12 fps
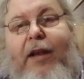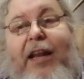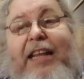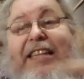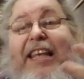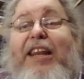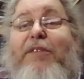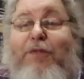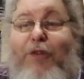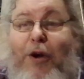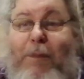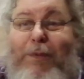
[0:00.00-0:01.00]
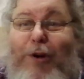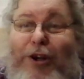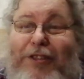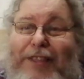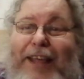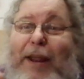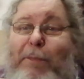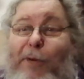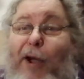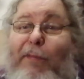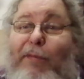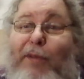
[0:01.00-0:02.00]
and I did it for a book that I
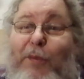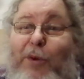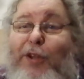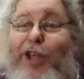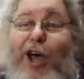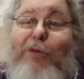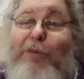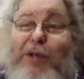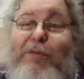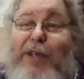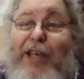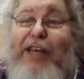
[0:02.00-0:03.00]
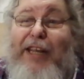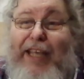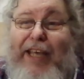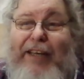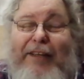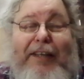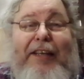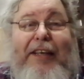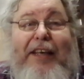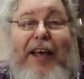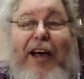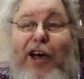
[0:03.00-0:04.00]
probably will not reread again,
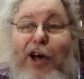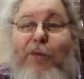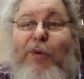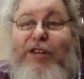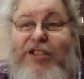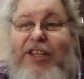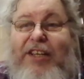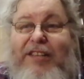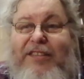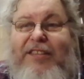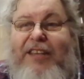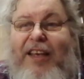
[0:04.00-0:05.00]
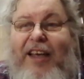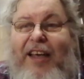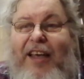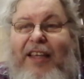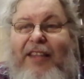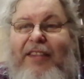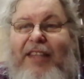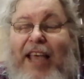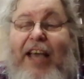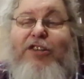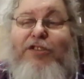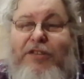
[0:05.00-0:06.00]
uh, which is uh,
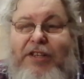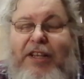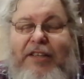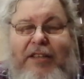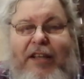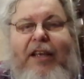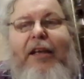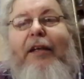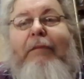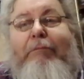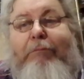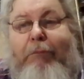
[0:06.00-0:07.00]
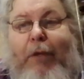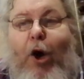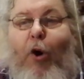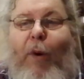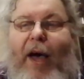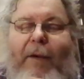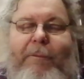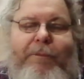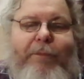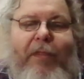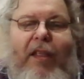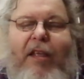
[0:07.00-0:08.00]
The Exorcist. Oh well.
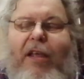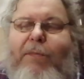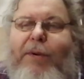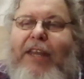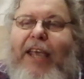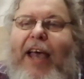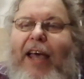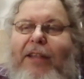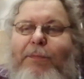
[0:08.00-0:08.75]
But yeah,